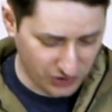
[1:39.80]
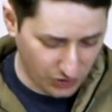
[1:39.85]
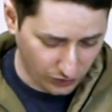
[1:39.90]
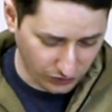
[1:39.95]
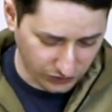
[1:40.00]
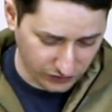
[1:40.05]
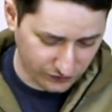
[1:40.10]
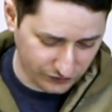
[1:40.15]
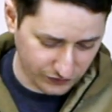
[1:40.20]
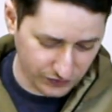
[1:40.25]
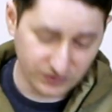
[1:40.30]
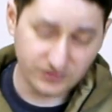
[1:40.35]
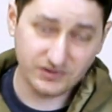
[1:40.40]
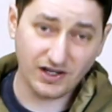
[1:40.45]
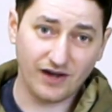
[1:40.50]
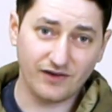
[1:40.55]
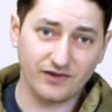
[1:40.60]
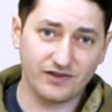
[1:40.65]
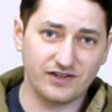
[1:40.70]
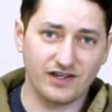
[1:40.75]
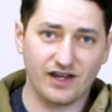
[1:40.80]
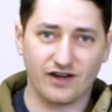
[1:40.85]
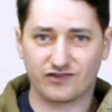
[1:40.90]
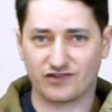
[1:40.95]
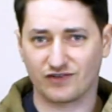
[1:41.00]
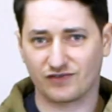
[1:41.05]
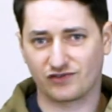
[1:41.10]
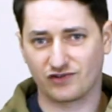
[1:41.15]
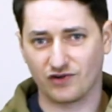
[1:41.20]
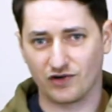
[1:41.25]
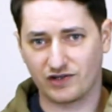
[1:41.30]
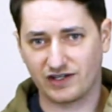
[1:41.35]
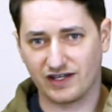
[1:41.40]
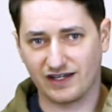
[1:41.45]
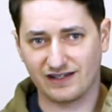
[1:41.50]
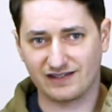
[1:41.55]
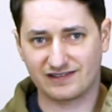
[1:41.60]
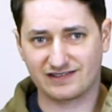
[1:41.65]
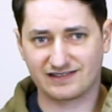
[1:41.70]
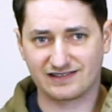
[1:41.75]
holding a few down at the Airsoft
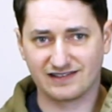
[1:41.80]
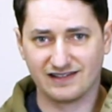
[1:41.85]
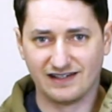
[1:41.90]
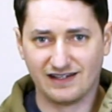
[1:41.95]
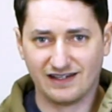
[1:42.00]
showcase